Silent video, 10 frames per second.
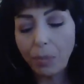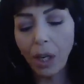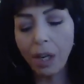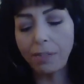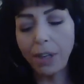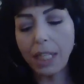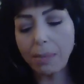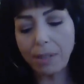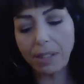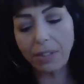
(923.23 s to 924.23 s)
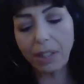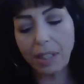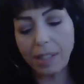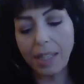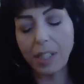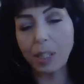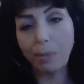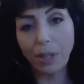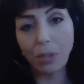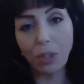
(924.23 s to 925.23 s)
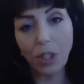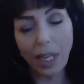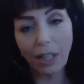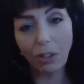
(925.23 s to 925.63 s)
are very specifically designed spreads which take